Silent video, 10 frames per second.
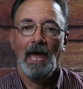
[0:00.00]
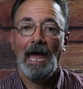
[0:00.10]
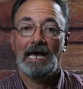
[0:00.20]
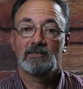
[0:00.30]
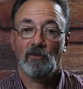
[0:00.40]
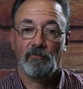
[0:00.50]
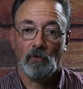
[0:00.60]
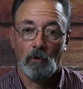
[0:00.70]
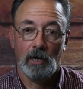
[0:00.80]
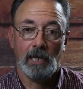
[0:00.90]
has
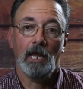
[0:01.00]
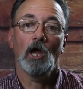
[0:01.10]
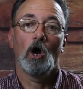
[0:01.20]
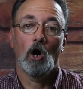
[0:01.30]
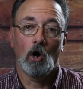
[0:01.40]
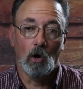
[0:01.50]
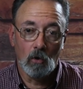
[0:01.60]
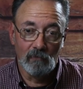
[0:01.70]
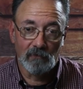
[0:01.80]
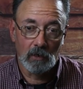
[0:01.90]
authority
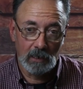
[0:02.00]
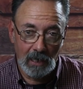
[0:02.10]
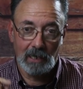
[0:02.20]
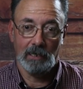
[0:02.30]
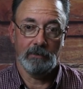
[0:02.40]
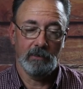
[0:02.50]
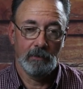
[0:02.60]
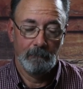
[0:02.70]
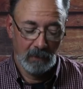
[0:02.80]
over God.